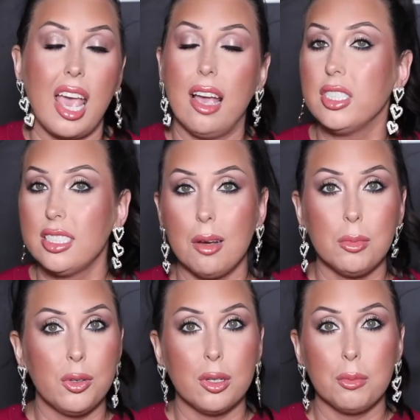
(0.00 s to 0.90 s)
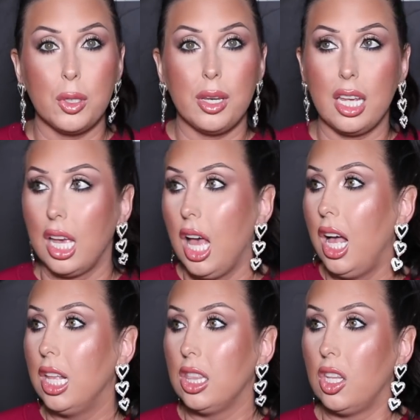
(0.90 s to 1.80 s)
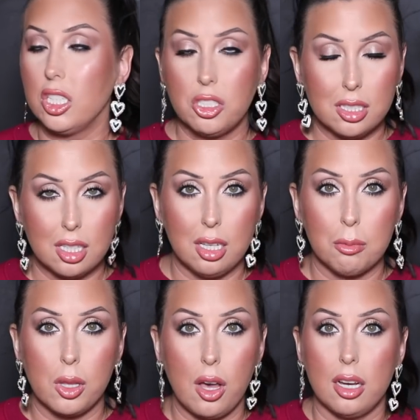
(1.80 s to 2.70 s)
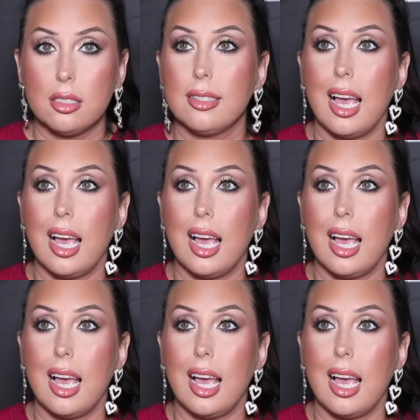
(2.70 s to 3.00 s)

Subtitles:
Every time Lunar Beauty launches a lip gloss,